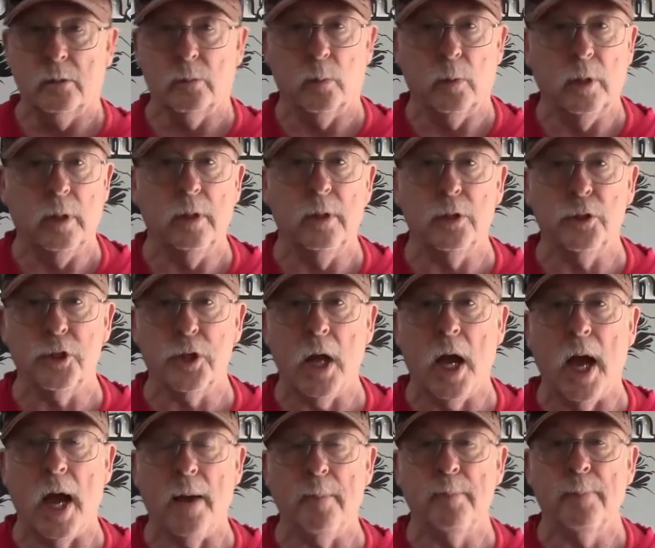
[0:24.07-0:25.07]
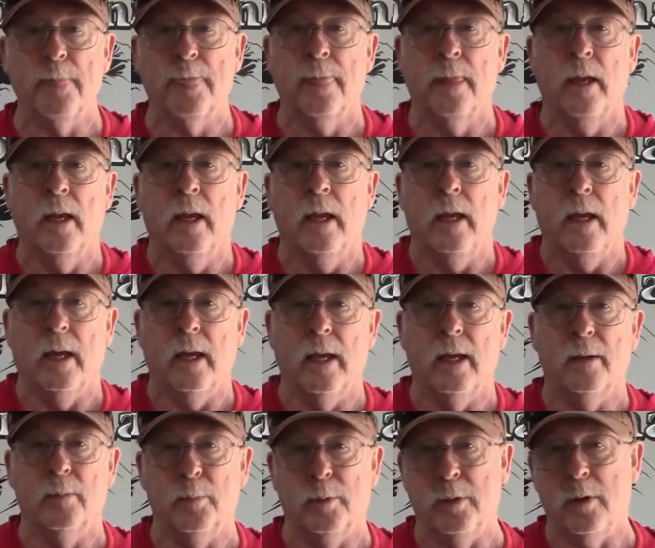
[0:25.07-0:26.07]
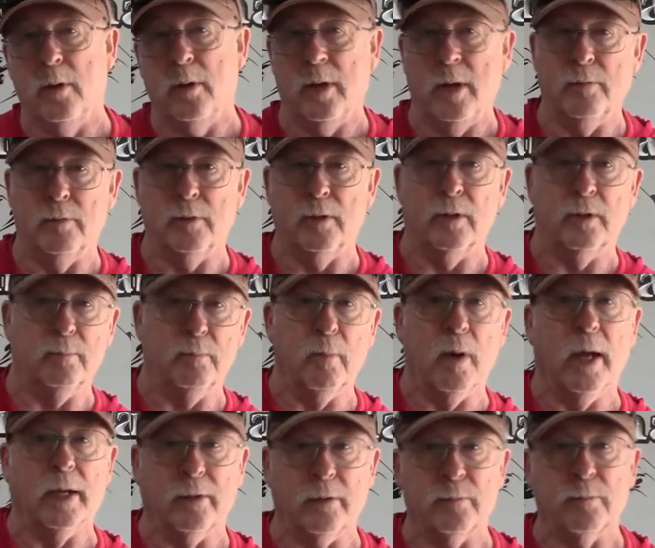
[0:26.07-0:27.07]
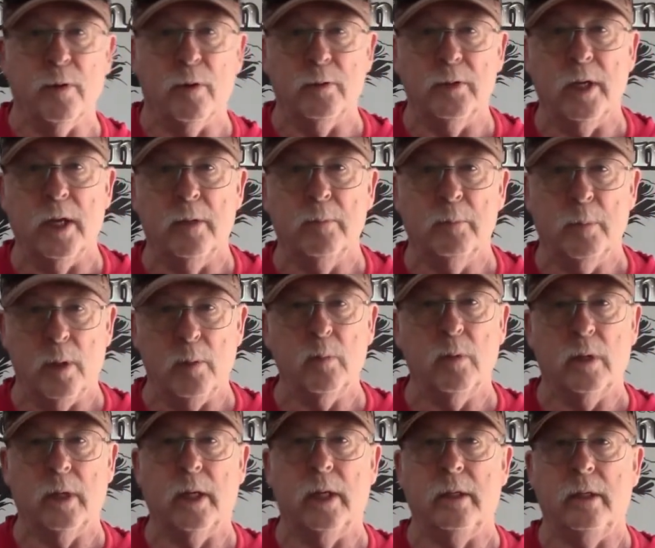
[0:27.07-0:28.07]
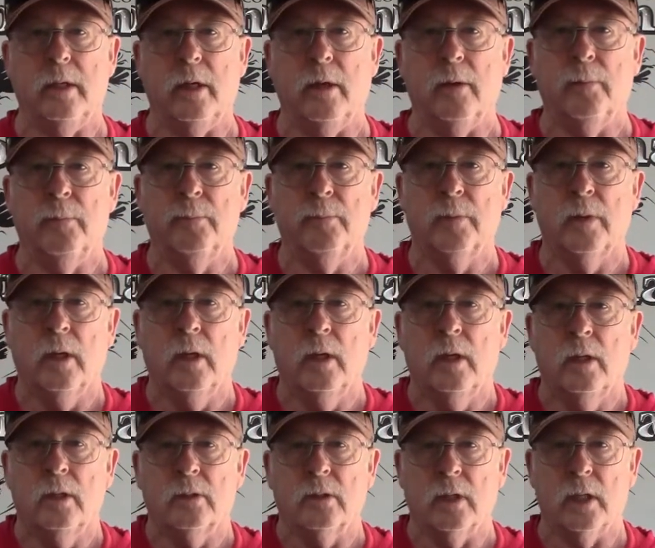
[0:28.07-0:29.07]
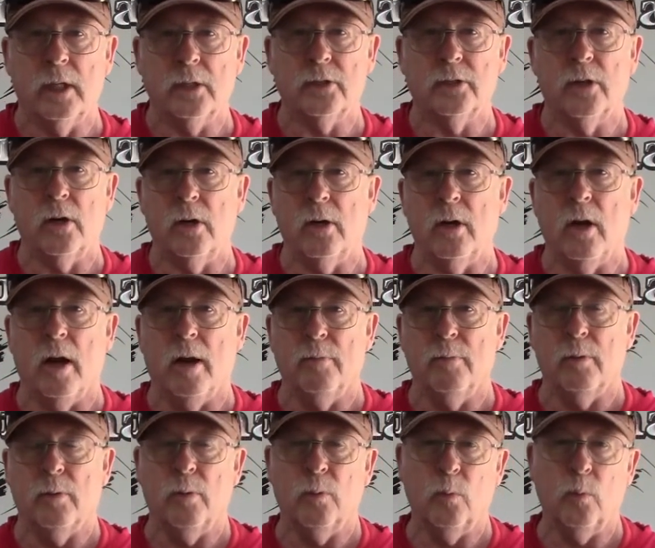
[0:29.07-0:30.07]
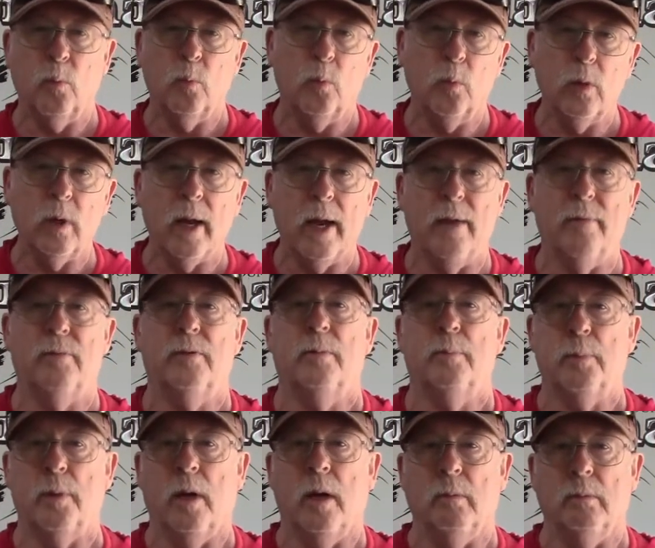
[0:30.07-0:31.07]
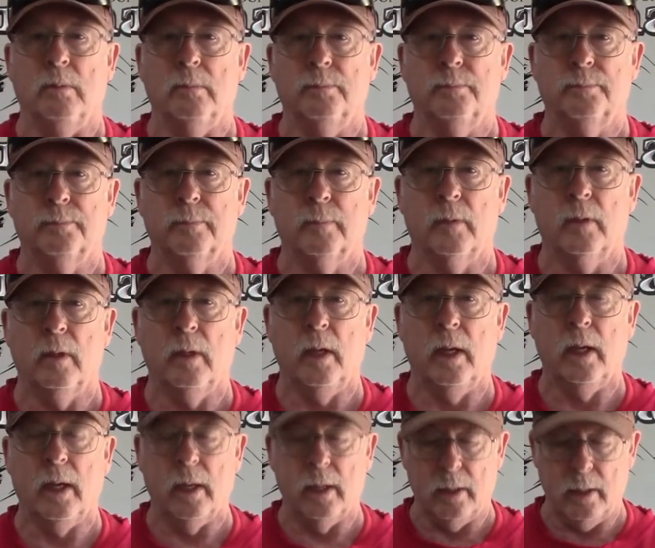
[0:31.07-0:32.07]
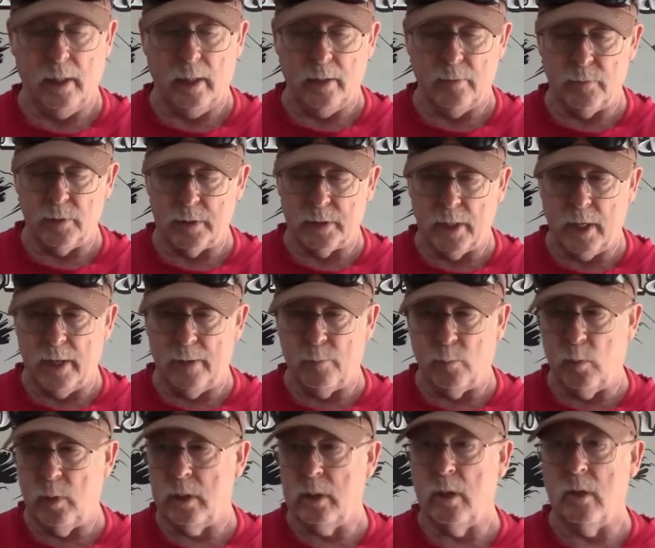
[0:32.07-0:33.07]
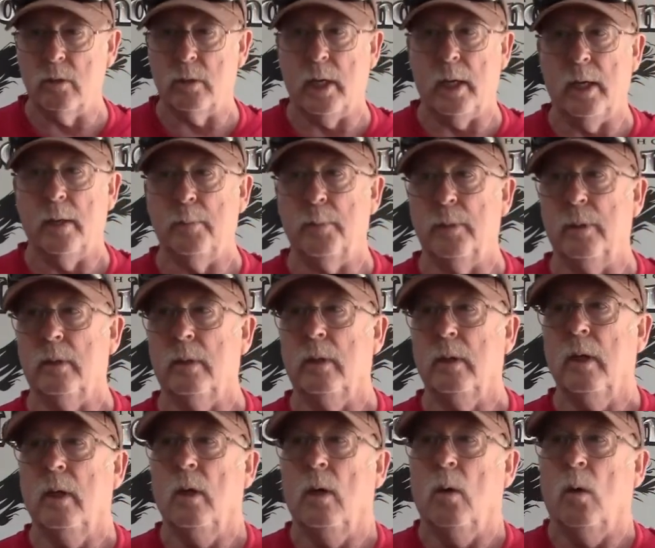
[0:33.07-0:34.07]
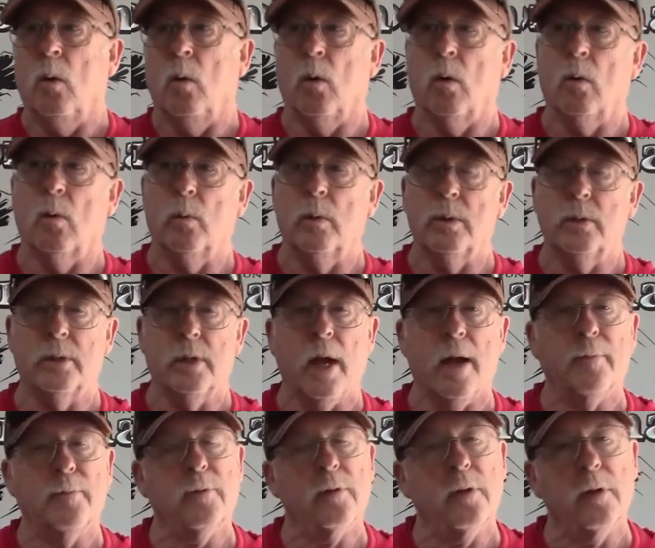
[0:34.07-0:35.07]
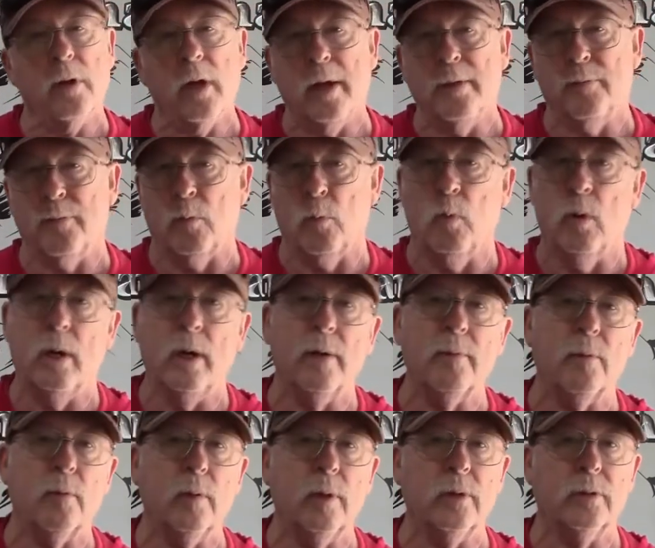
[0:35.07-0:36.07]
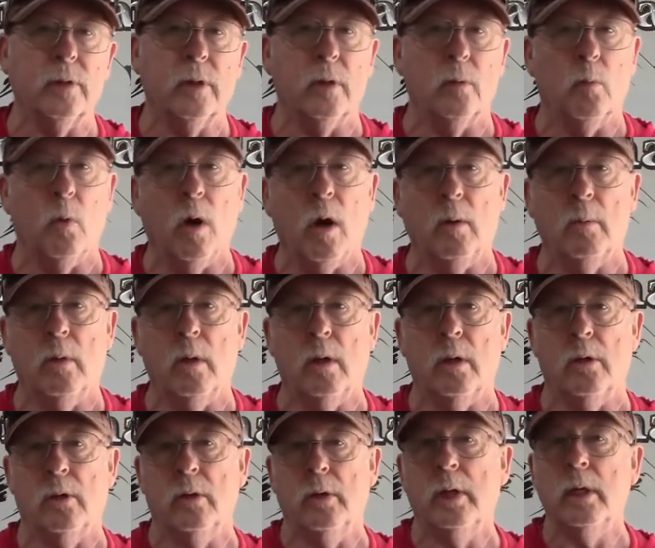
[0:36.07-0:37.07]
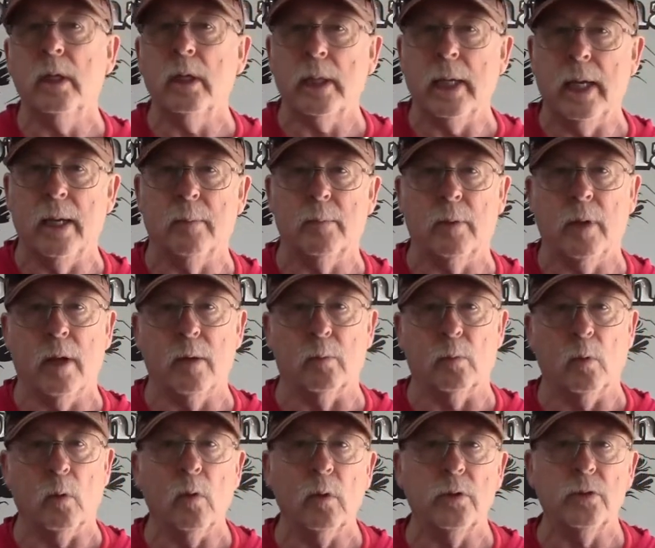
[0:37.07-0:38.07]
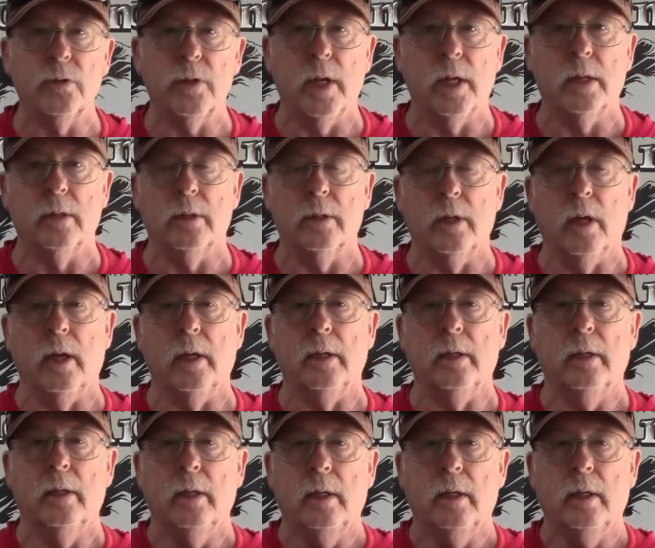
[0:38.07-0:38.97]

we're in the shop and we don't have a good microphone yet, but we're getting there. So let's start off with we're having a problem. And every time we go camping, or we stop for the night for whatever reason in Walmart or in a campground, we're only staying the night,